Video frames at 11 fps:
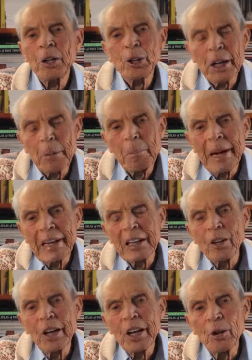could get
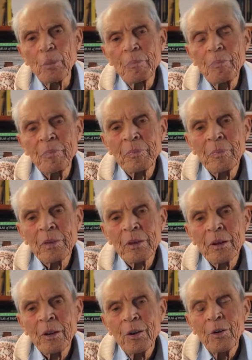medical help
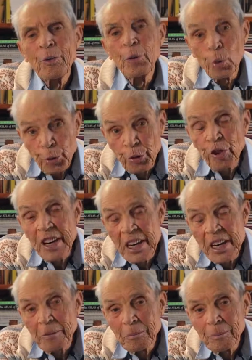for
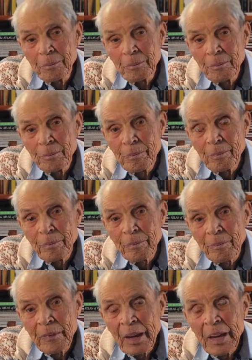free.
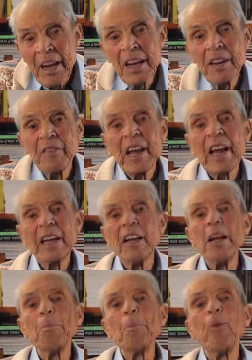He even had
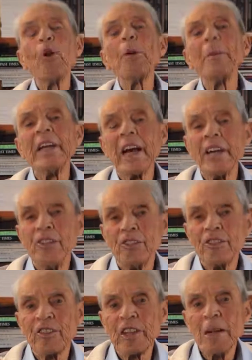an employment
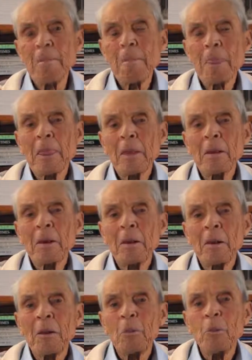agency
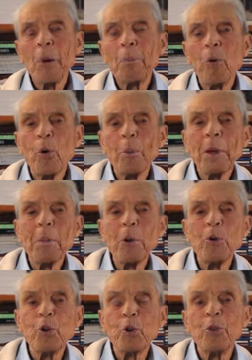where poor
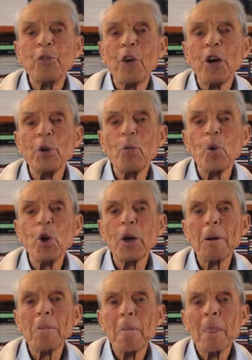people who couldn't find
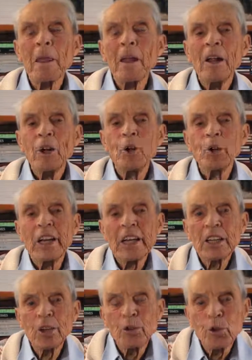work could
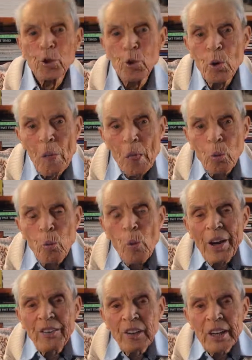get it through
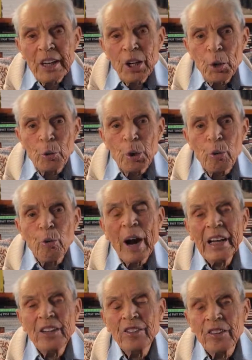Wesley, who would
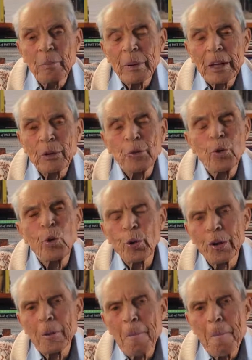arrange something
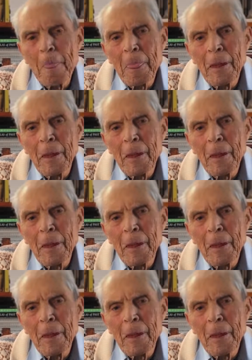for them.